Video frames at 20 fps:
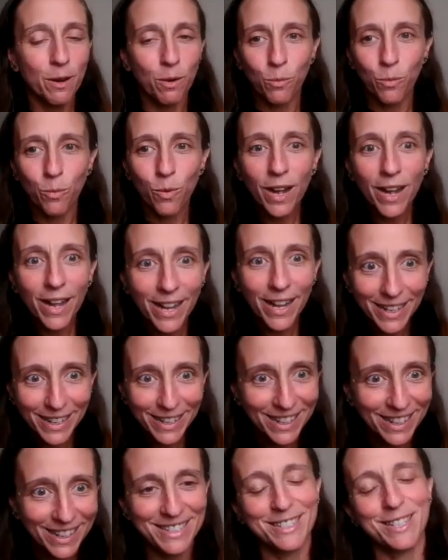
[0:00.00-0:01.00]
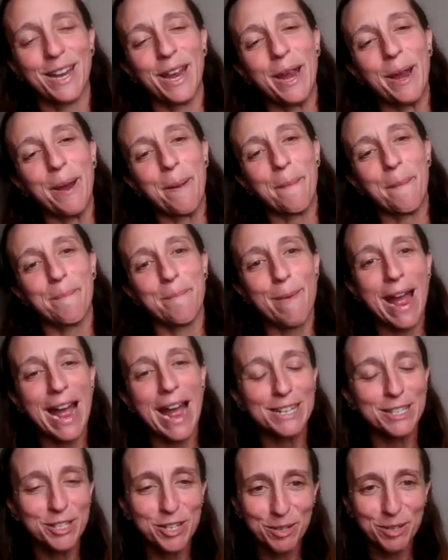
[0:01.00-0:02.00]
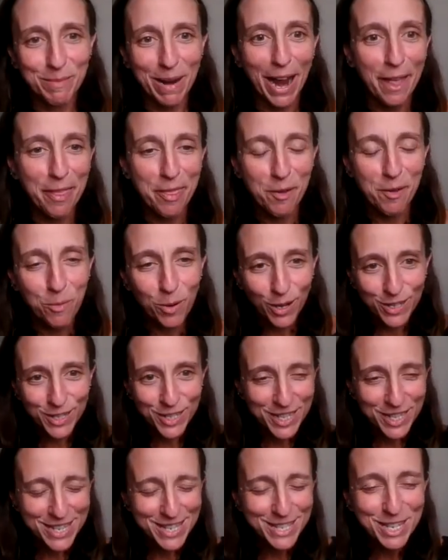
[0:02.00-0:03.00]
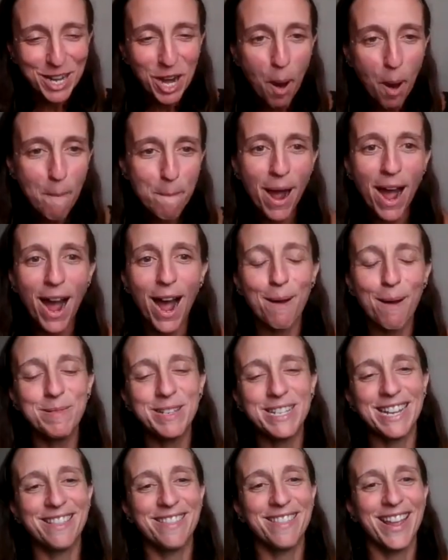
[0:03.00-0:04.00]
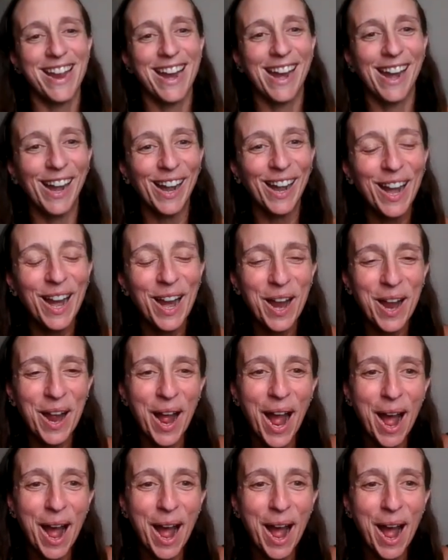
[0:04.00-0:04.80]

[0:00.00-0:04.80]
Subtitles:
What is a mastermind? The word just popped in there.